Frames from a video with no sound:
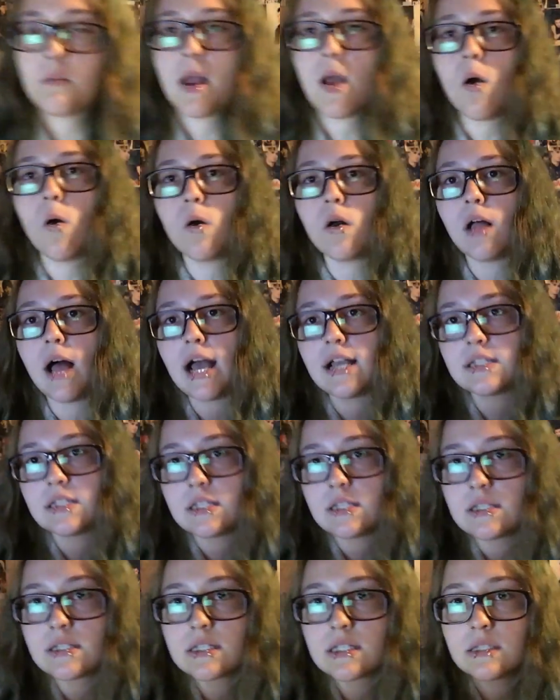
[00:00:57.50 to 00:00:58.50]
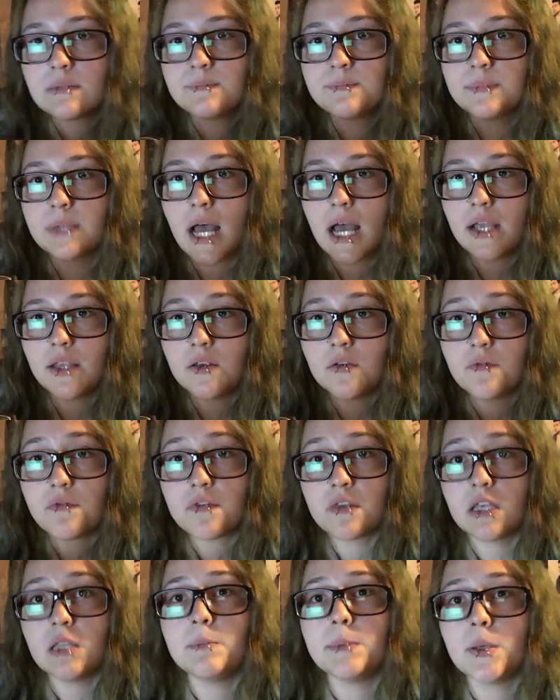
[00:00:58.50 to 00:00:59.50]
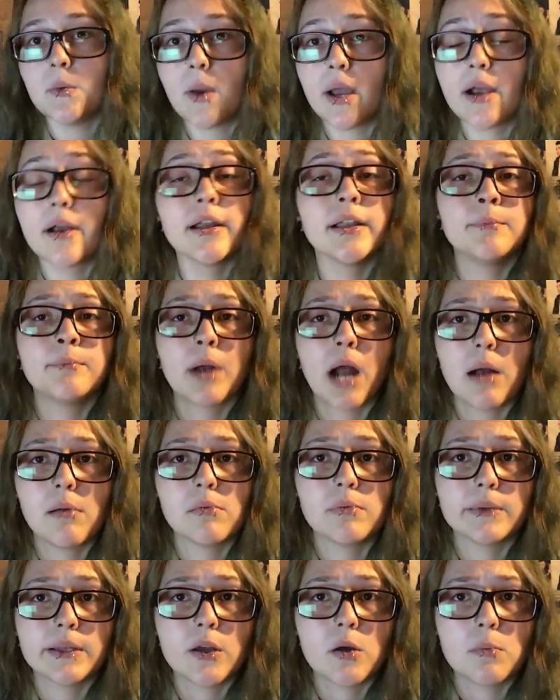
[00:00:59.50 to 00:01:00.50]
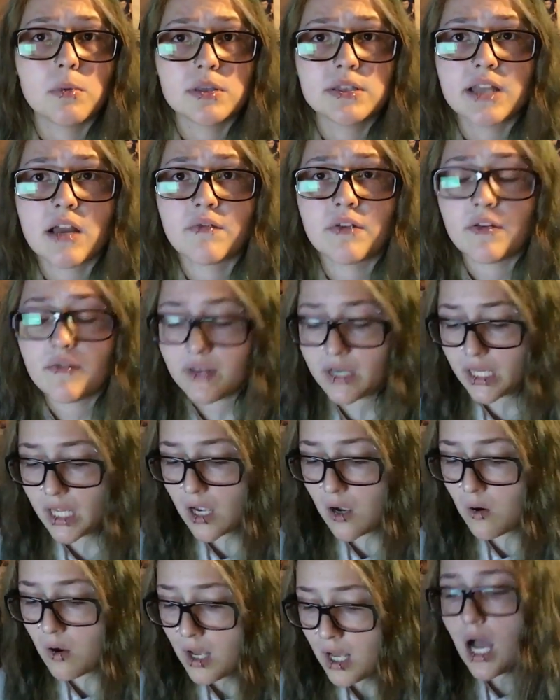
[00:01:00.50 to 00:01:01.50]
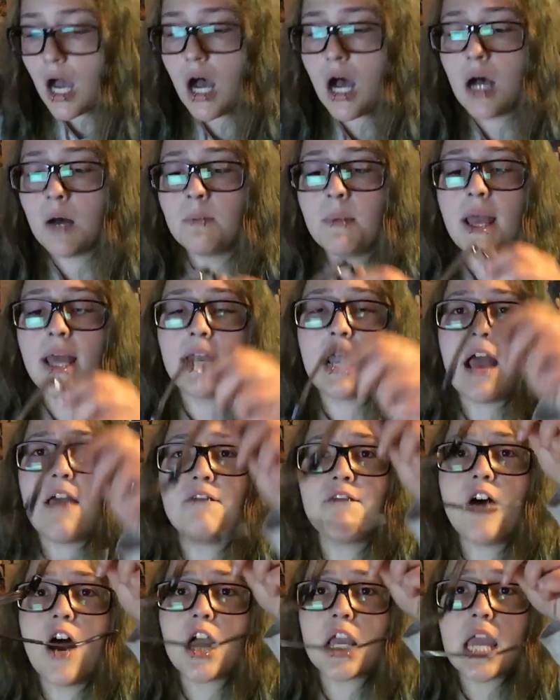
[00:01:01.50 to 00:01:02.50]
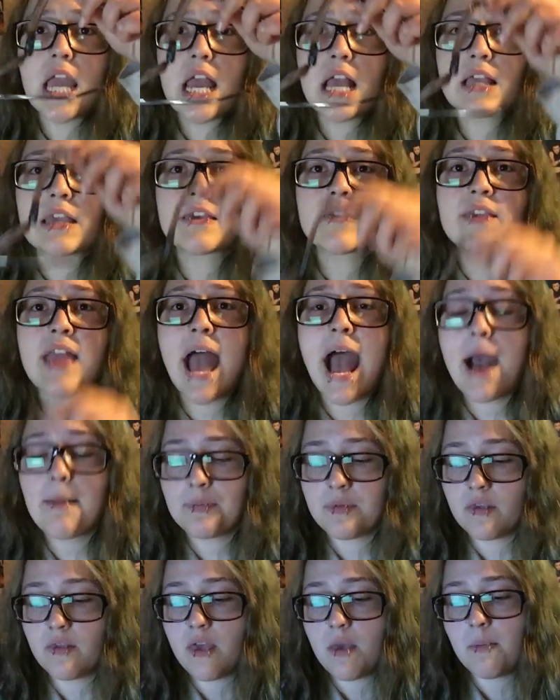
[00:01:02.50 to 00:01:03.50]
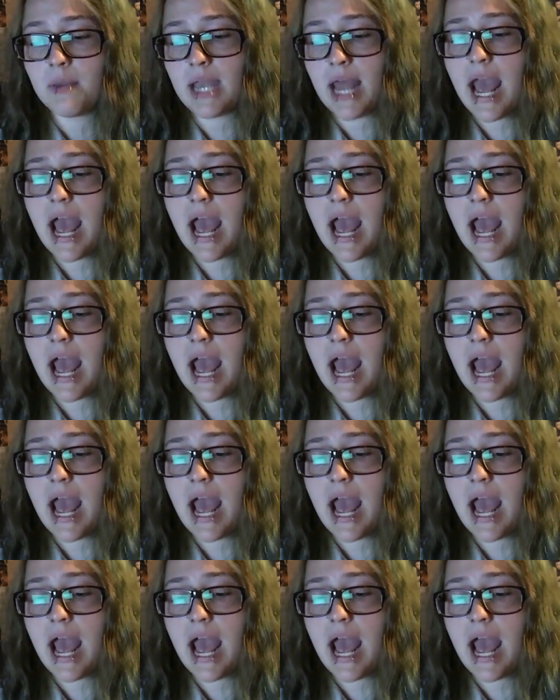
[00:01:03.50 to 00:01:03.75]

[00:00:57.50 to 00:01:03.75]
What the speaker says: are my old glasses that you've seen me wear in probably almost every video. And I fucking snapped them in